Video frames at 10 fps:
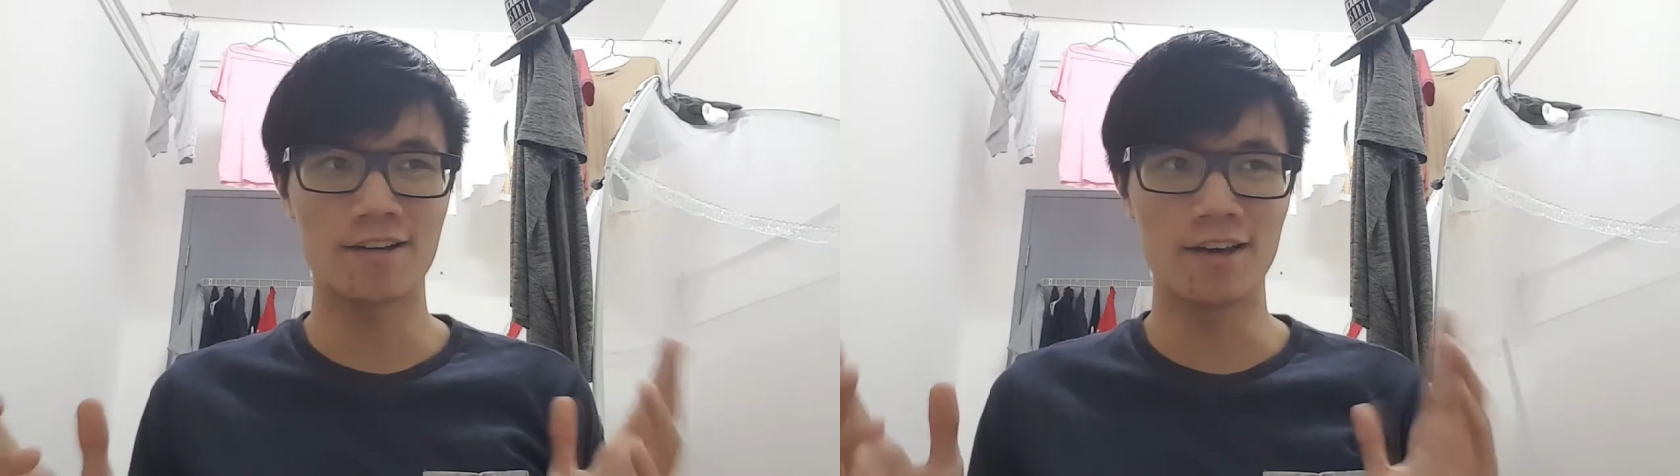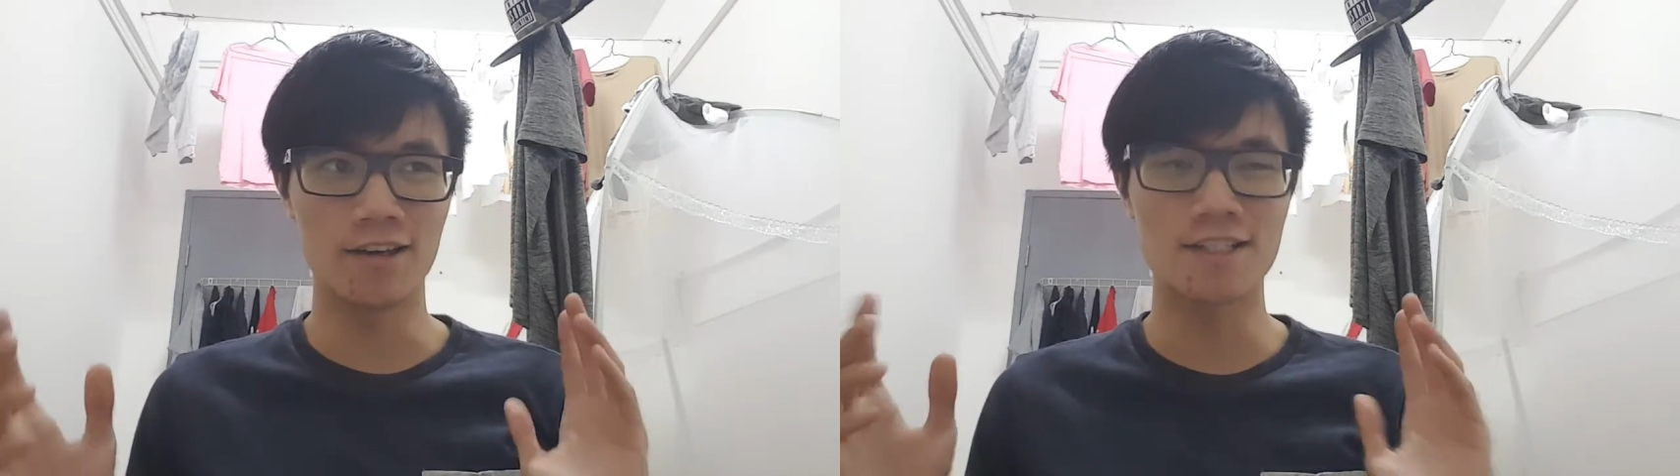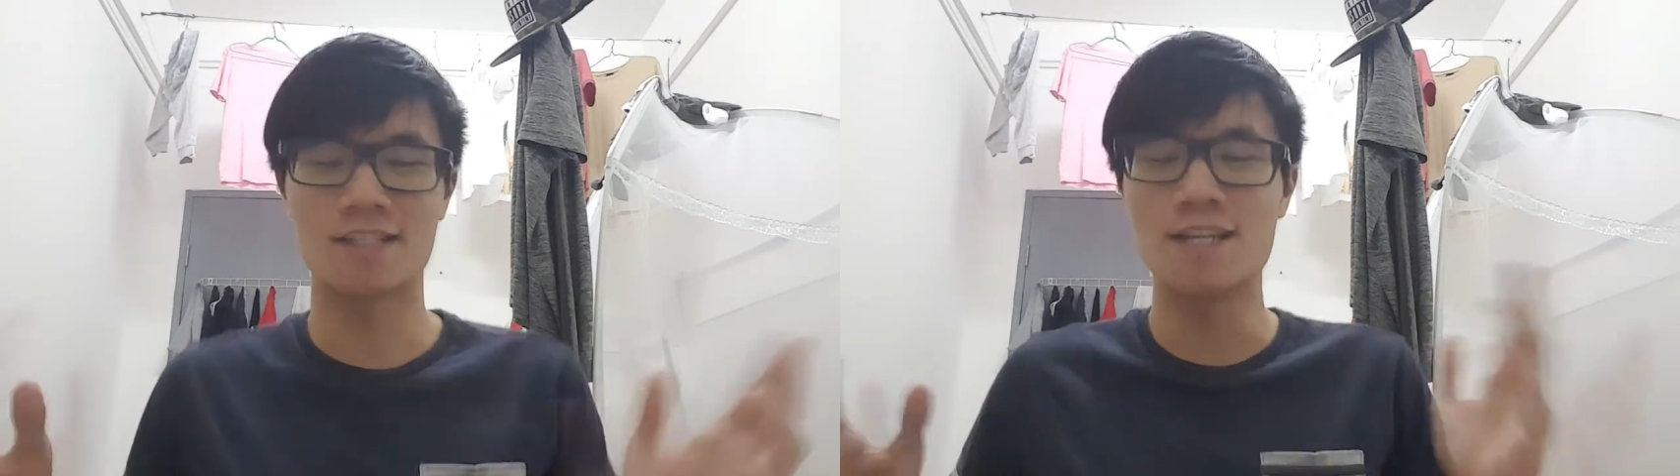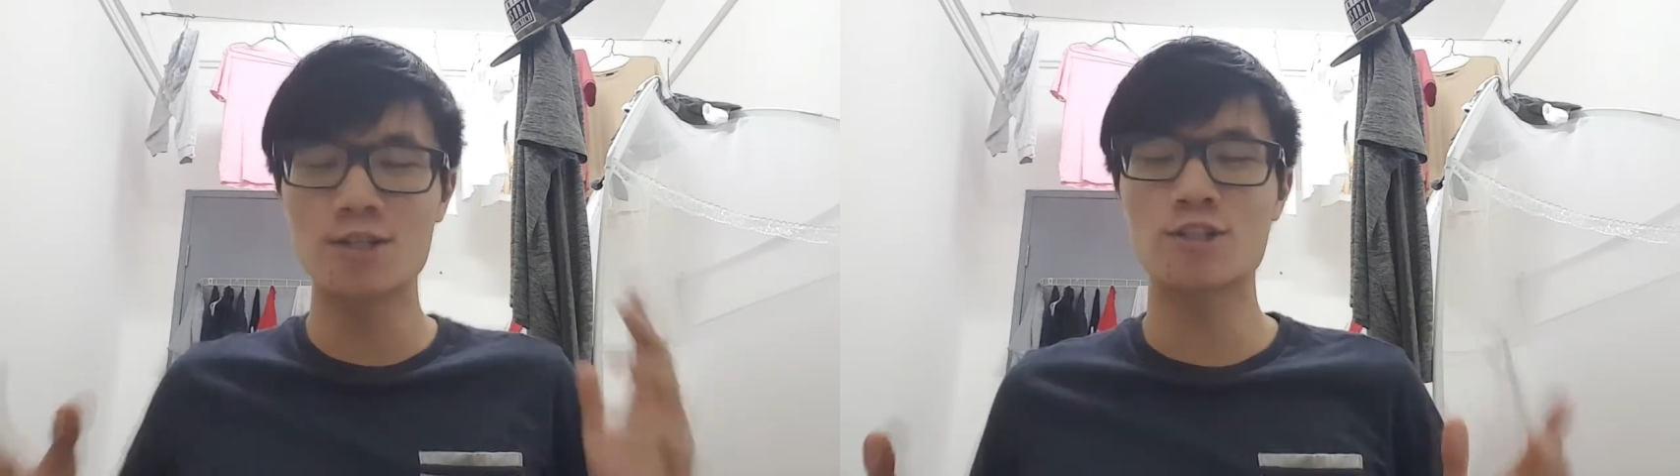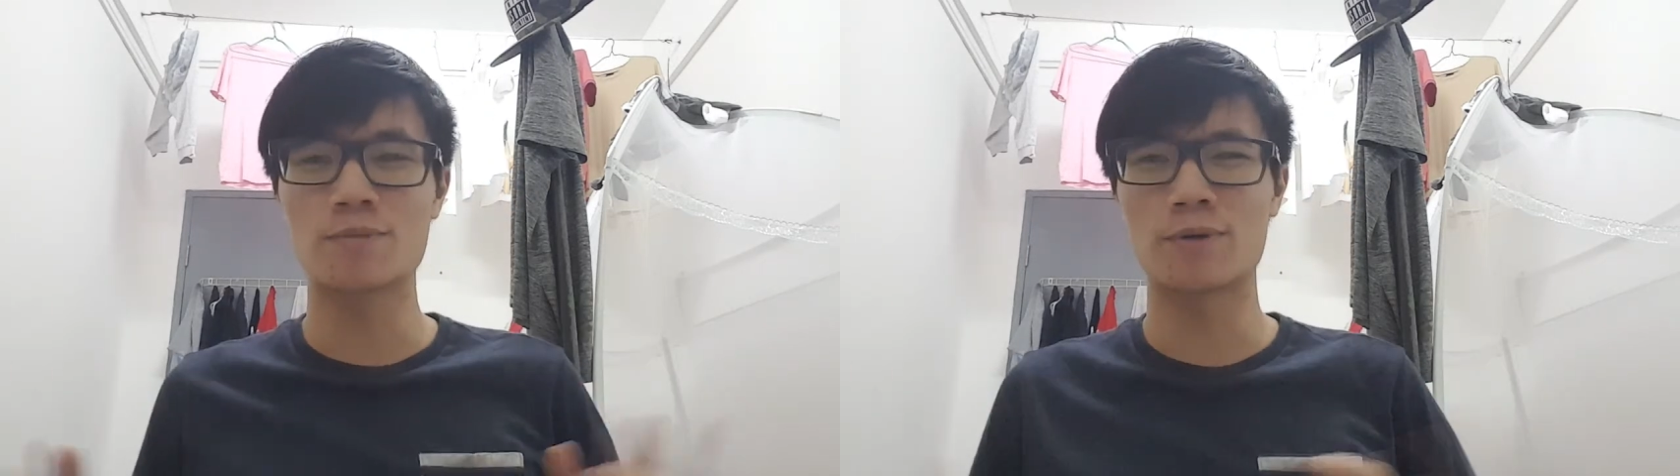is this
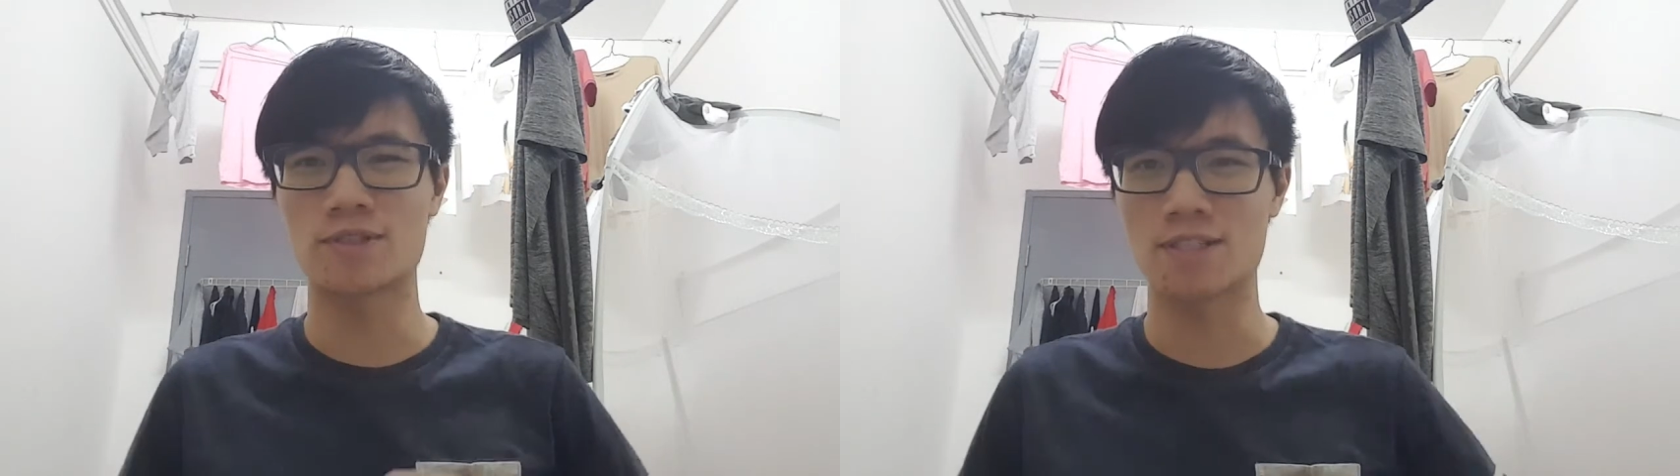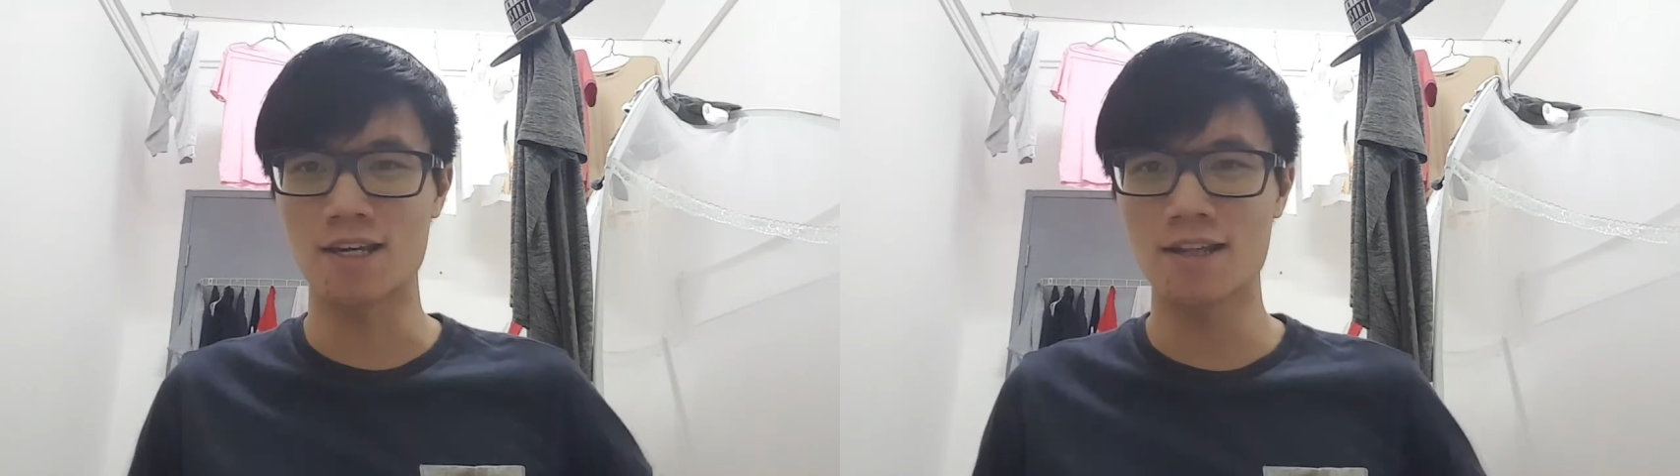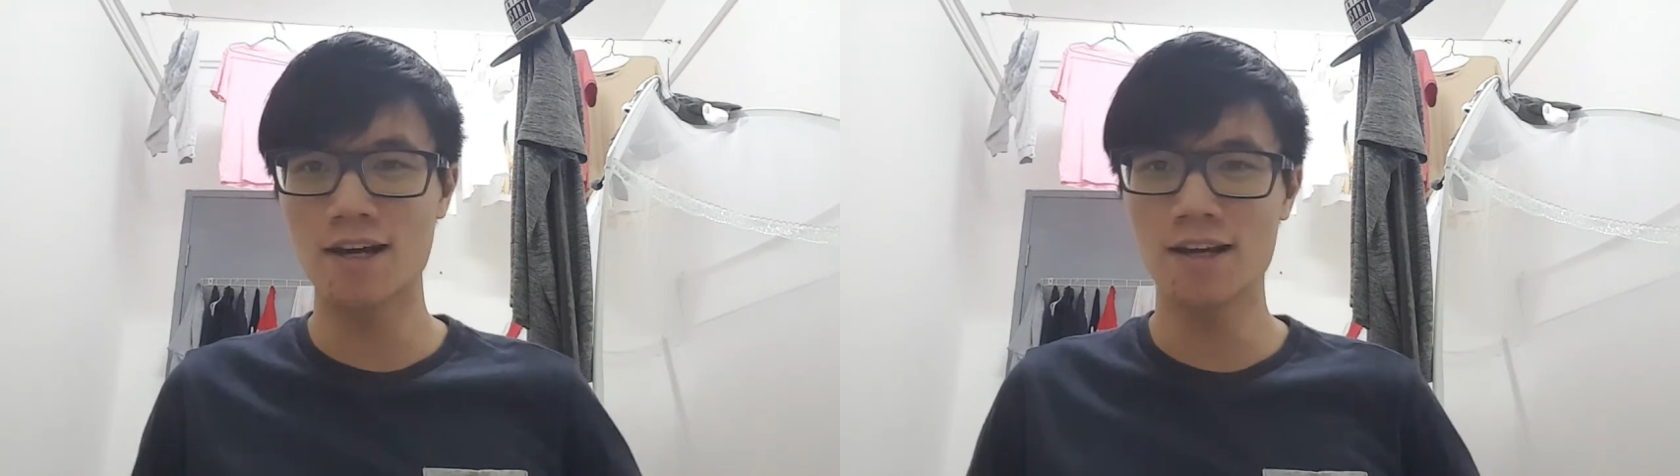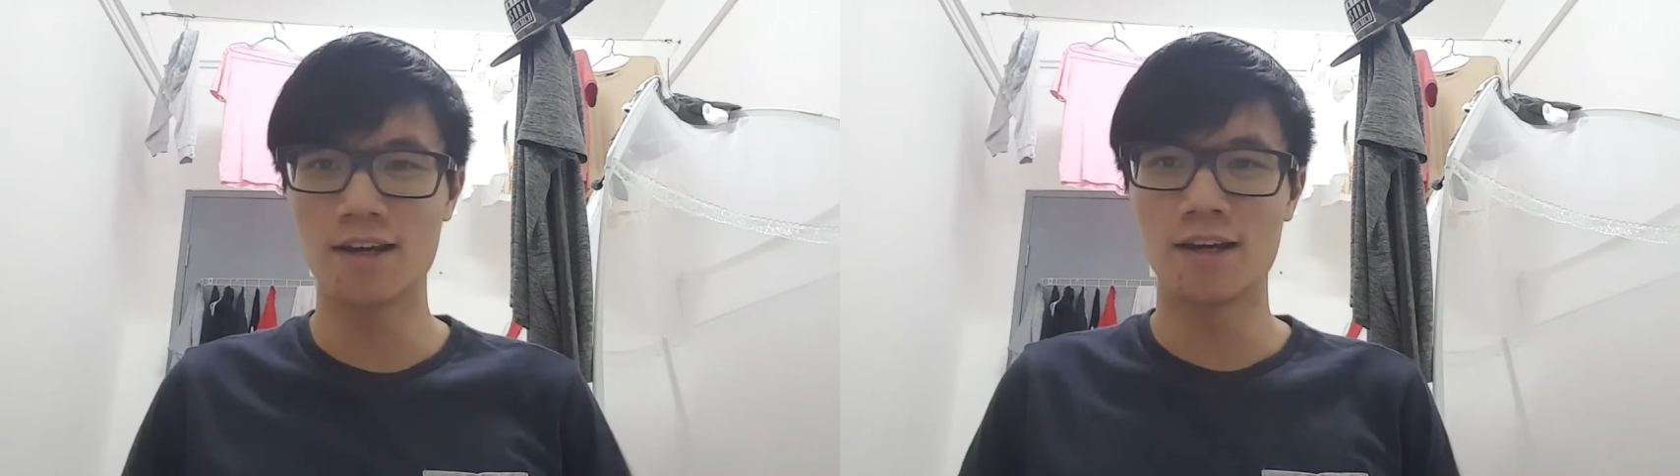teacher supposed to say that?